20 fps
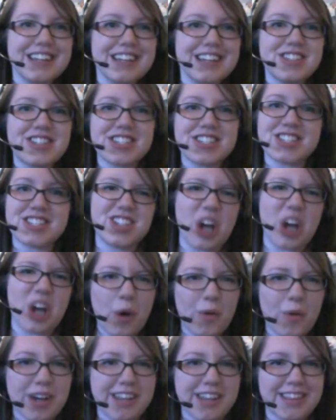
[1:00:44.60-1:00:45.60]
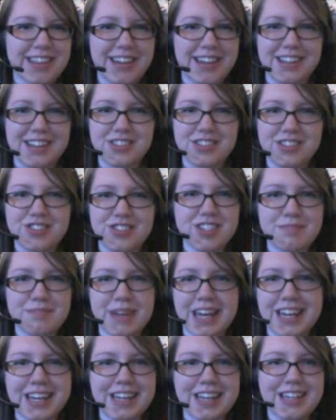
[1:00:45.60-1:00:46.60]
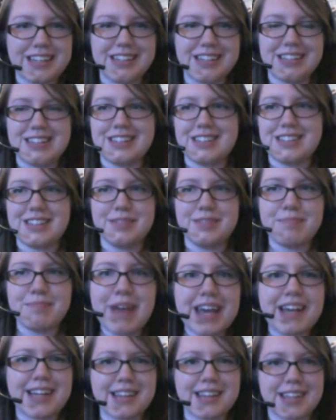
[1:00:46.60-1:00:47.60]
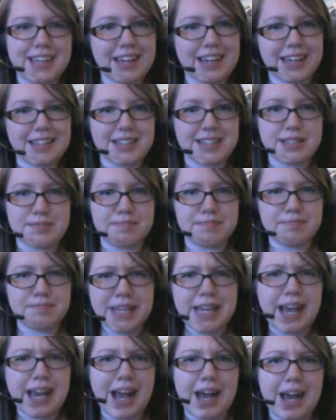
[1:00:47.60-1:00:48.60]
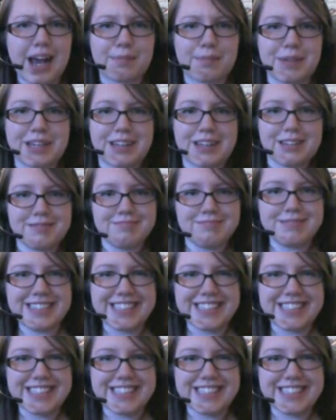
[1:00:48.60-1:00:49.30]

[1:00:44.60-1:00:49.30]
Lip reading: just go with it and just make things and be happy.